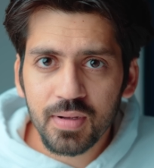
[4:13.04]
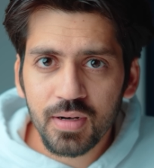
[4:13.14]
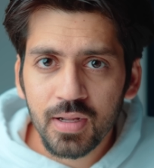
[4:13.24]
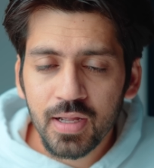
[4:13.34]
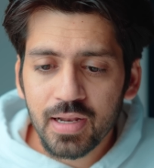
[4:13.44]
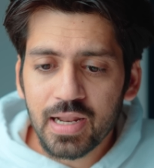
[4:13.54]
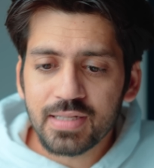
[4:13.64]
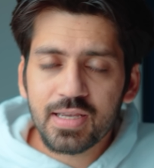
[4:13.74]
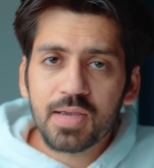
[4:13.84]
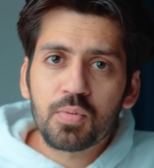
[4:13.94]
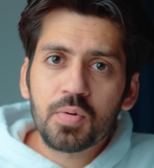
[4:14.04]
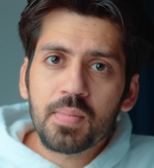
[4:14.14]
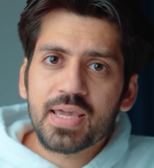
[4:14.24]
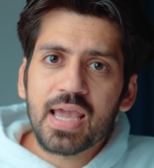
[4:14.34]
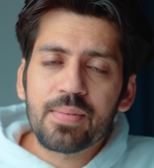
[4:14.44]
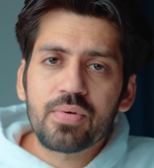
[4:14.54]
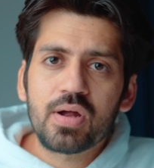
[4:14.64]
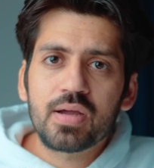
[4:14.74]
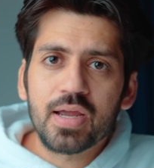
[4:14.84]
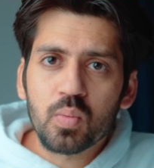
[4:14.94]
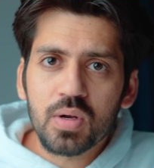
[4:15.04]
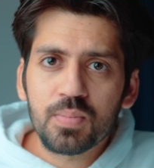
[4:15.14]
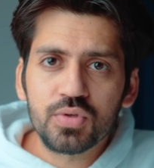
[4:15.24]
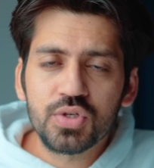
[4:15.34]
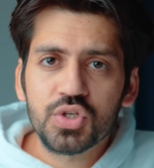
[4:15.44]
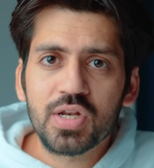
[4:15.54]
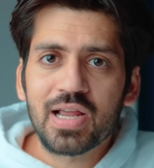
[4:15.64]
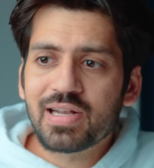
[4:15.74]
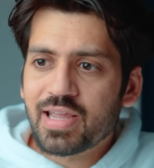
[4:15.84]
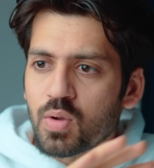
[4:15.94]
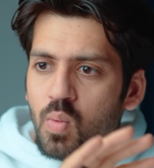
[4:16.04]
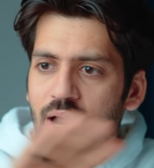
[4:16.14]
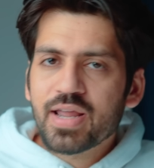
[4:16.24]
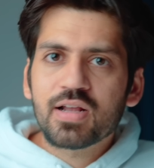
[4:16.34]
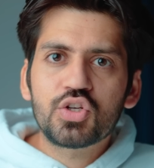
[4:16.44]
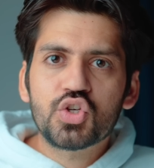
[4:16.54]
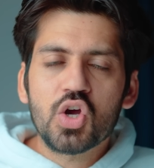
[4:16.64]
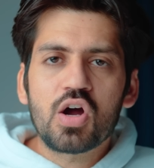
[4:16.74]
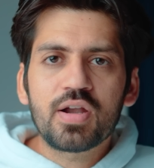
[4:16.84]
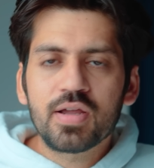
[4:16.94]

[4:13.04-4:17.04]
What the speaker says: let's say I put my camera at one position, I'll take a wide angle shot.